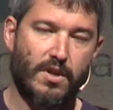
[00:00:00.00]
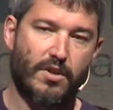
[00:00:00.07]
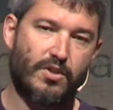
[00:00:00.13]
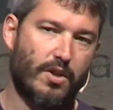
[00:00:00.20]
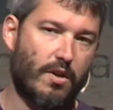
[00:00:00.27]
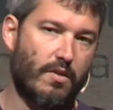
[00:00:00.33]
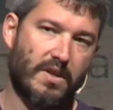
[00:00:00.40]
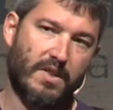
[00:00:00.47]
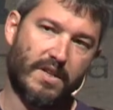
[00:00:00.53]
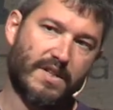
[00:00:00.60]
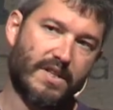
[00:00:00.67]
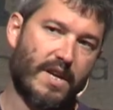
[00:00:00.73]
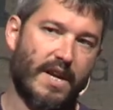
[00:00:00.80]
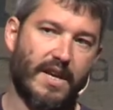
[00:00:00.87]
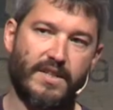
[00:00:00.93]
So in
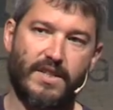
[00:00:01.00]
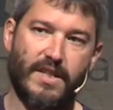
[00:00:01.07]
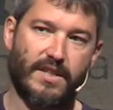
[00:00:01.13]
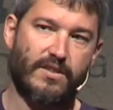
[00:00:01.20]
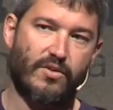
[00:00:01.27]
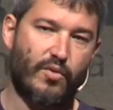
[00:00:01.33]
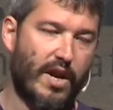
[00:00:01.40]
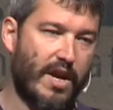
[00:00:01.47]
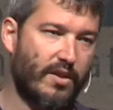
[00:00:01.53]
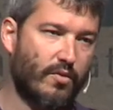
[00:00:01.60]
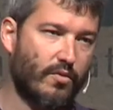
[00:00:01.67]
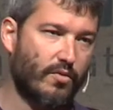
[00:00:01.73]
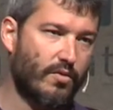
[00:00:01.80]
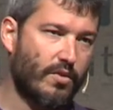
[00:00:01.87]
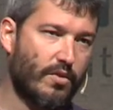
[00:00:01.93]
this case, just try
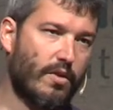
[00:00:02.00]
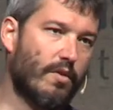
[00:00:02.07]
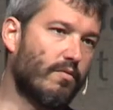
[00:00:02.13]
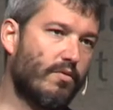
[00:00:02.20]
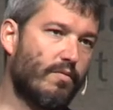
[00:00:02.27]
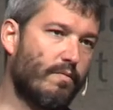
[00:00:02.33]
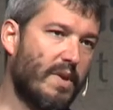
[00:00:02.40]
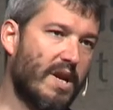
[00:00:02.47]
to, you know,